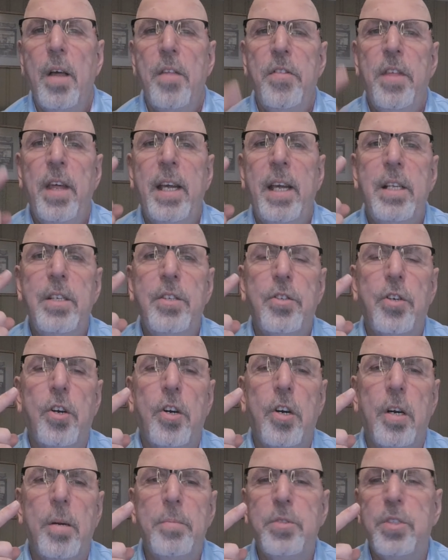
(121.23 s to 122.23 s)
Think in
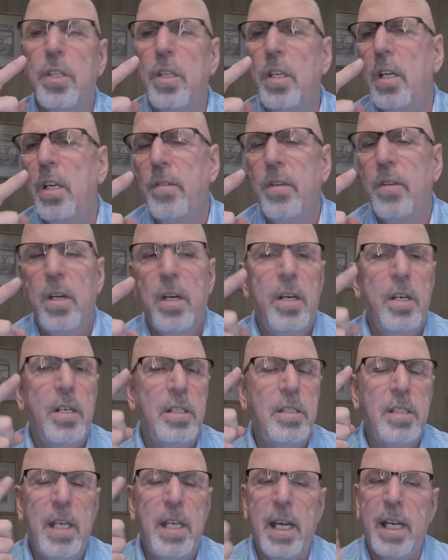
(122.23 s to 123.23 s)
terms of
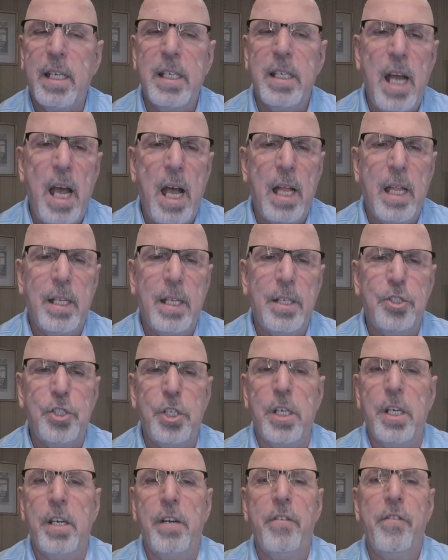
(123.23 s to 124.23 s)

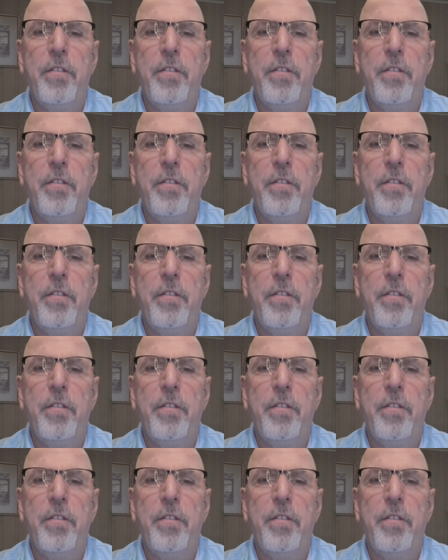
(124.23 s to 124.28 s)
technology,